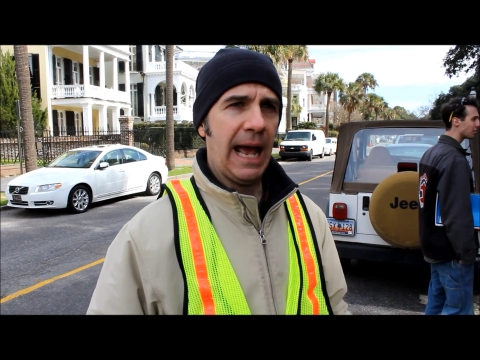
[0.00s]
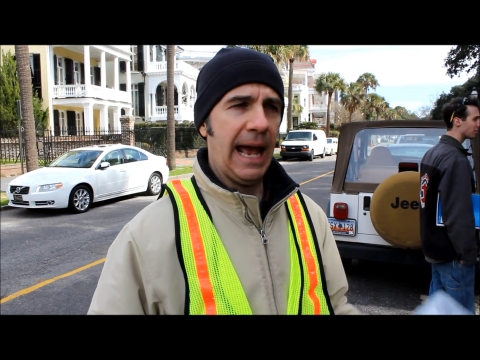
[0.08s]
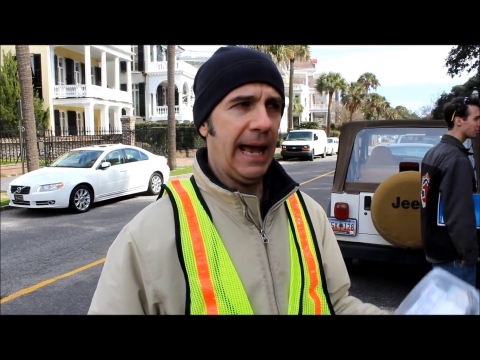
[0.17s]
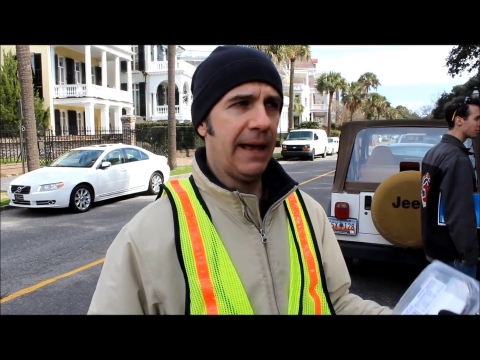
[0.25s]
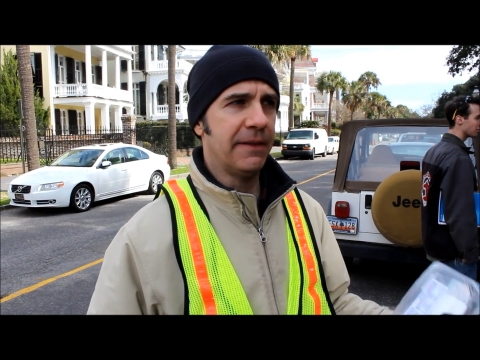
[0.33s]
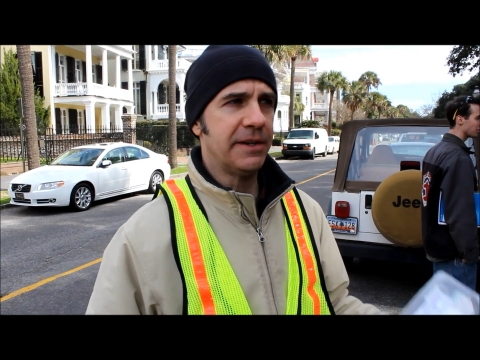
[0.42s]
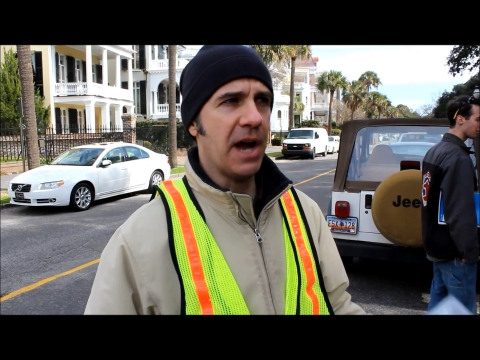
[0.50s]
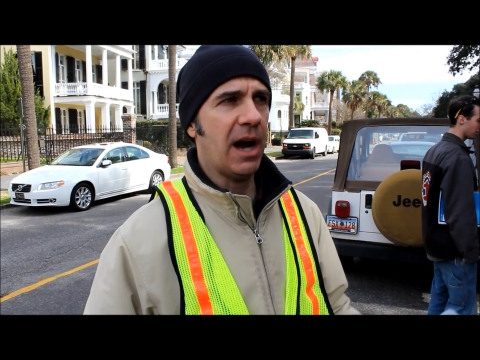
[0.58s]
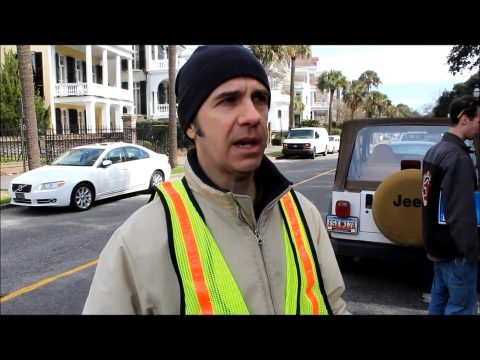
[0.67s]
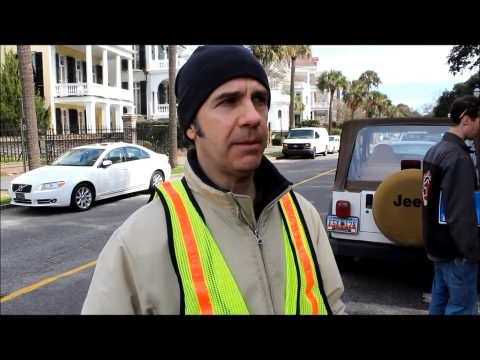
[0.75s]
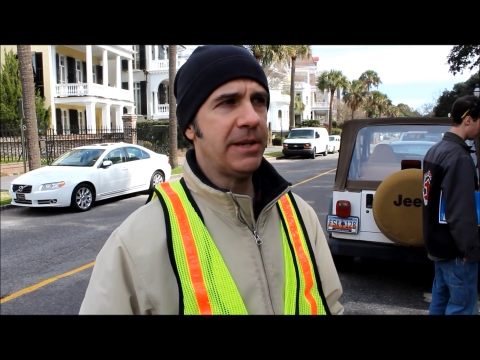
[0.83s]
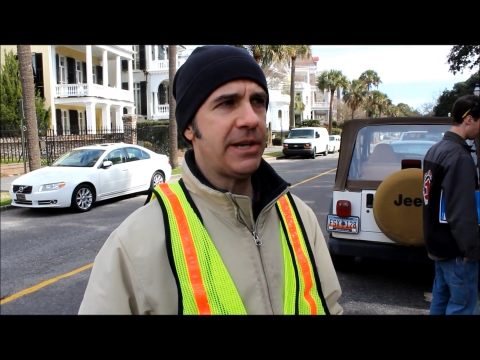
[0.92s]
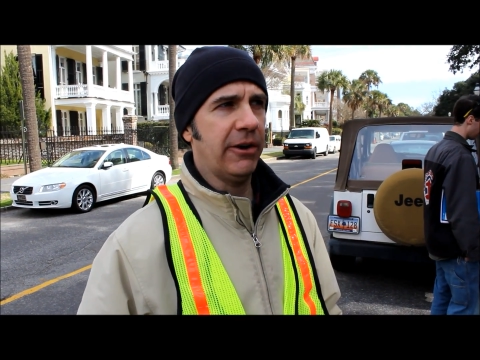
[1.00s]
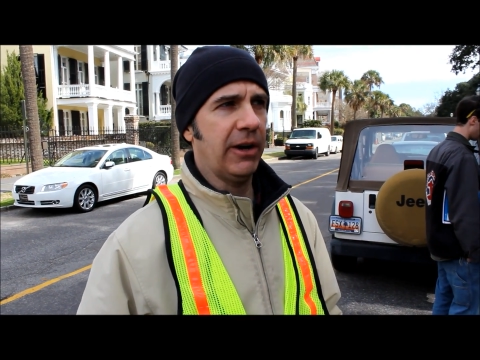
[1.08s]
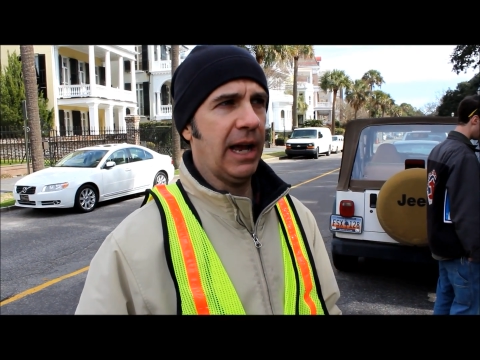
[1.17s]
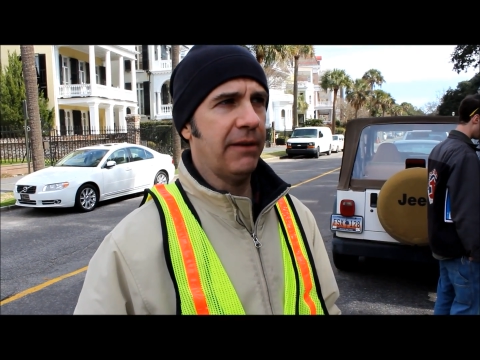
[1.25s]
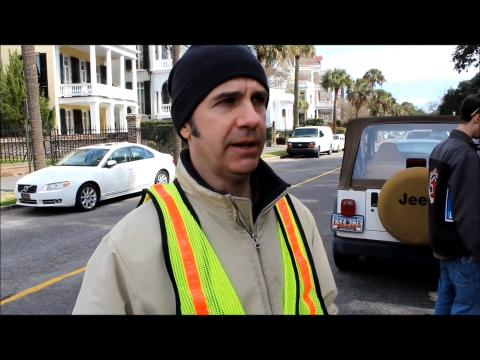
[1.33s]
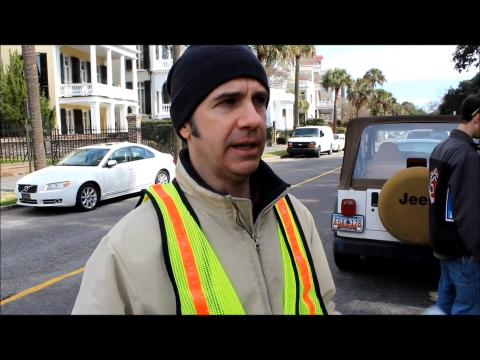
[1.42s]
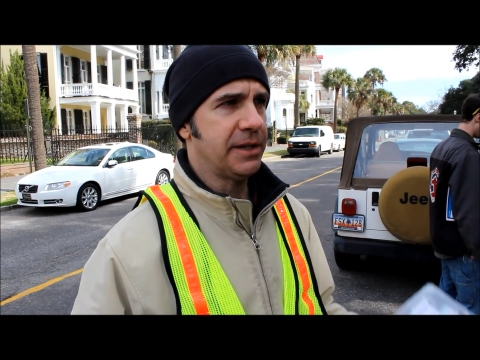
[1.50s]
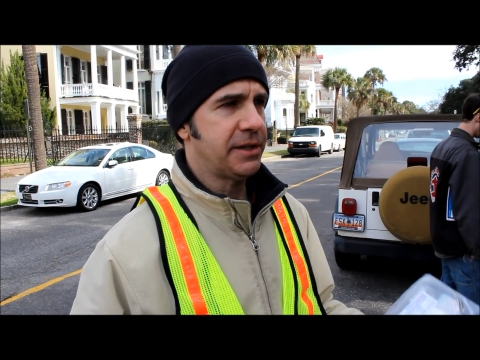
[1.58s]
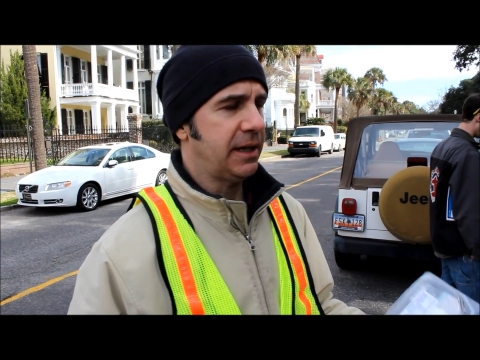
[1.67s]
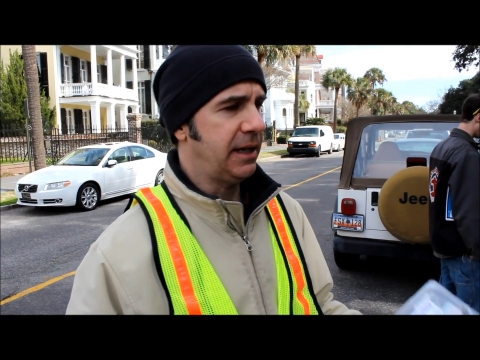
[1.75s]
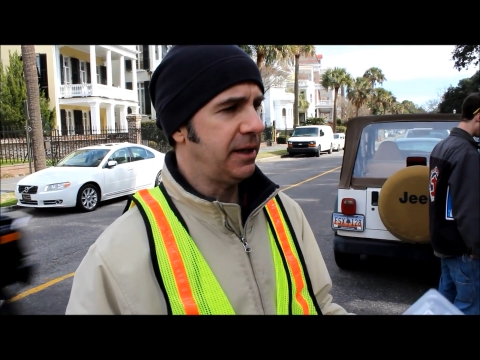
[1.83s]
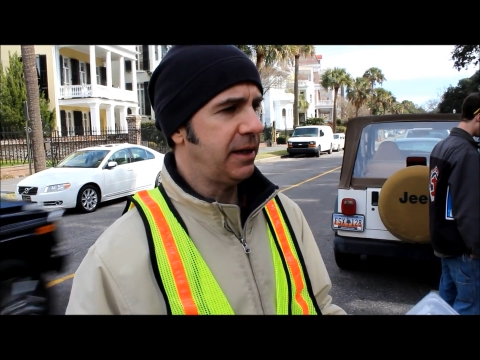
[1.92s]
and the documentary
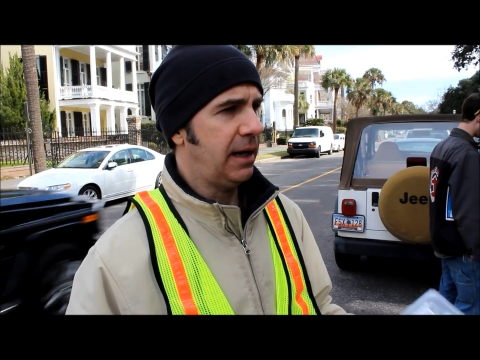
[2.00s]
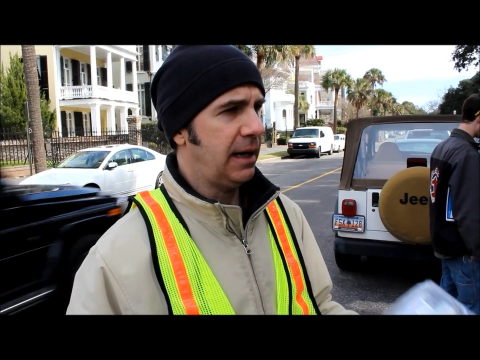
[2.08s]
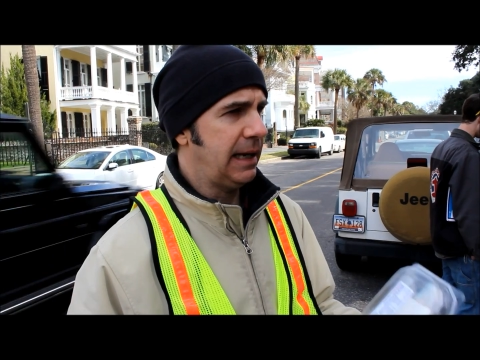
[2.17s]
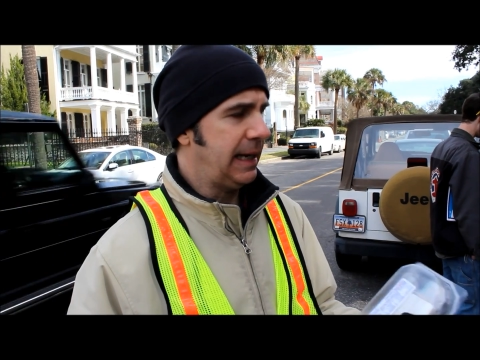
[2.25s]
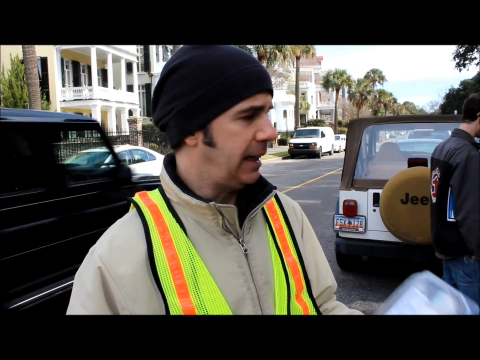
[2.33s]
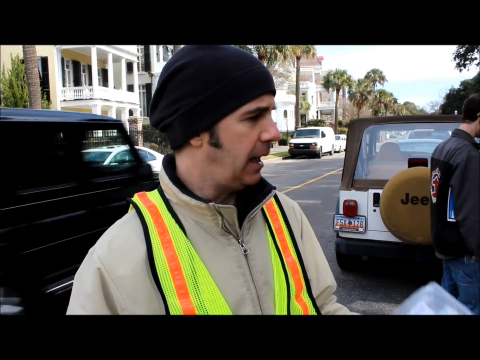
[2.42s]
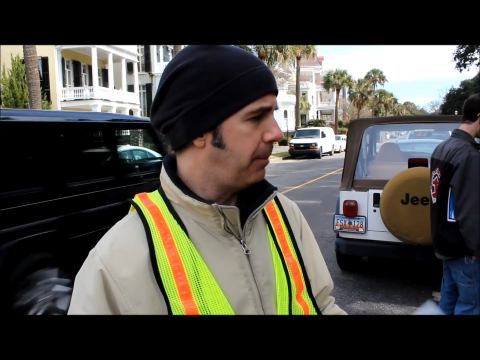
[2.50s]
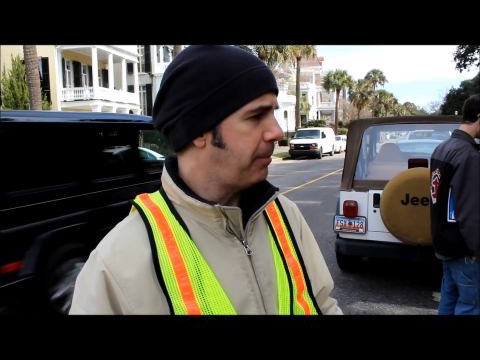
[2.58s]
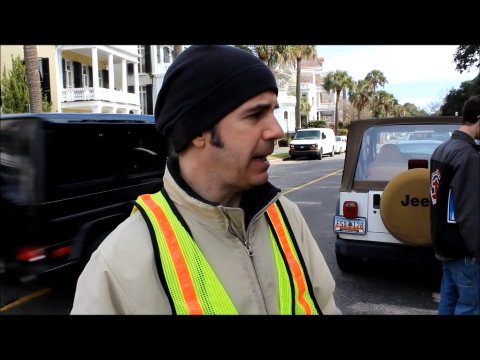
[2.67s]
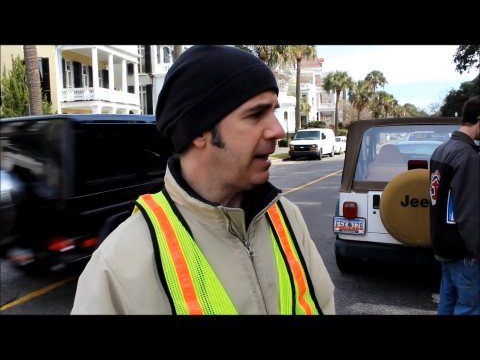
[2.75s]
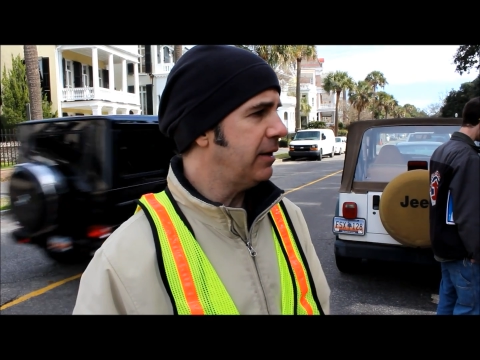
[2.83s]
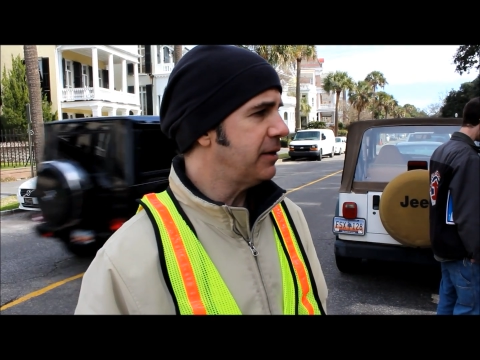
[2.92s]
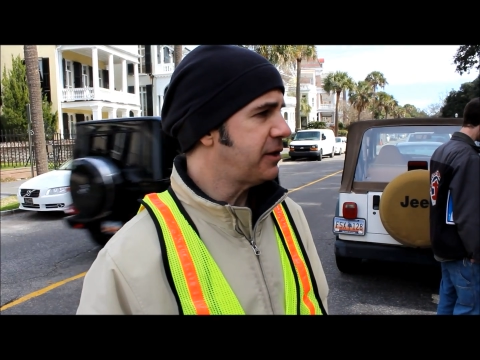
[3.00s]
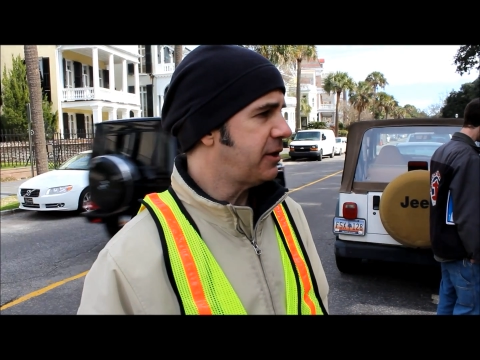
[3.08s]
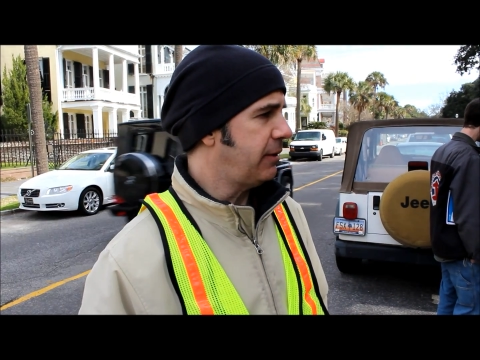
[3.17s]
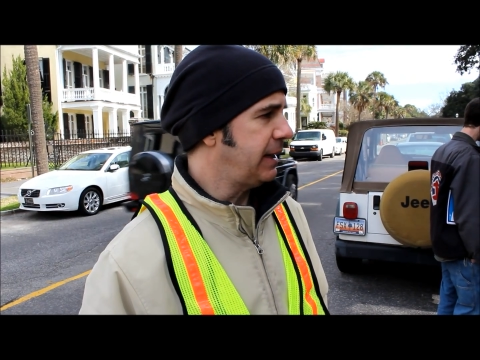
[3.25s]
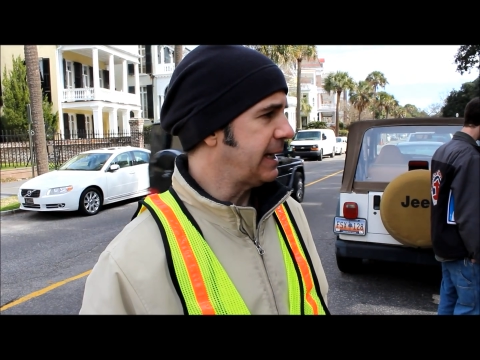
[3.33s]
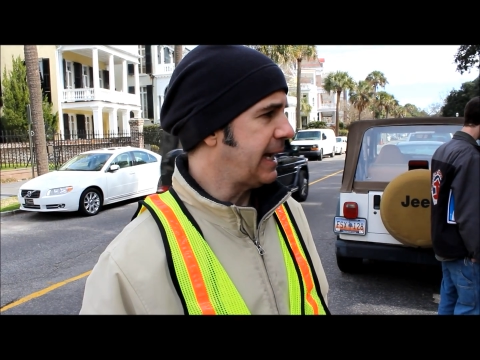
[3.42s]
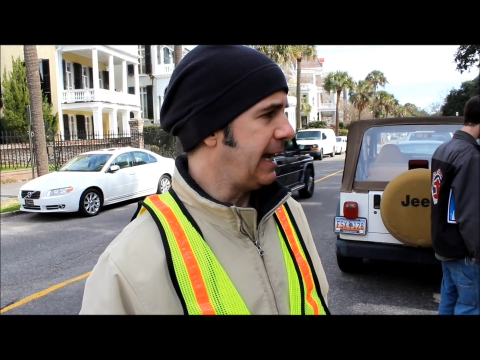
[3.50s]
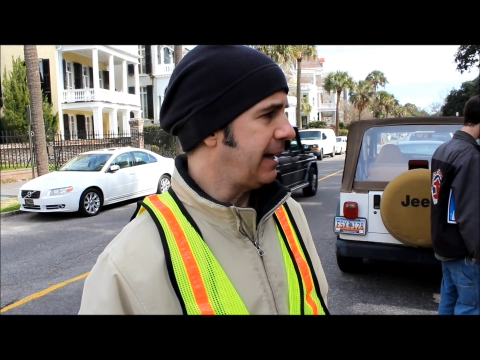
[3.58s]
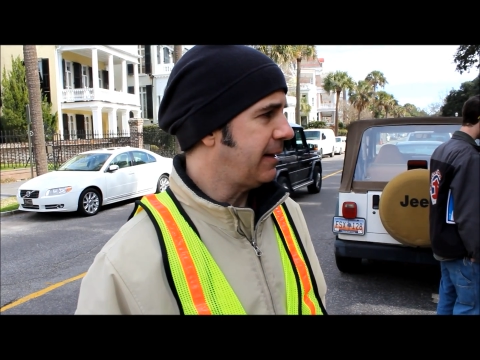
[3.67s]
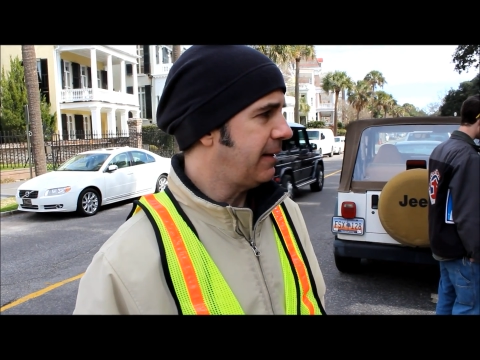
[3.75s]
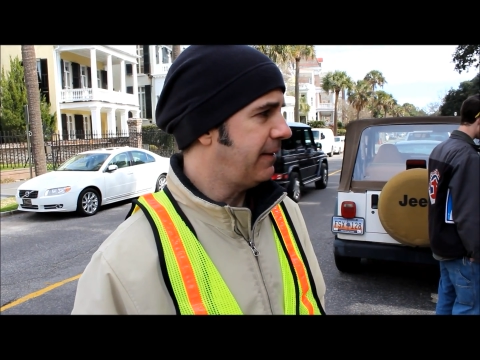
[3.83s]
evidence appears to indicate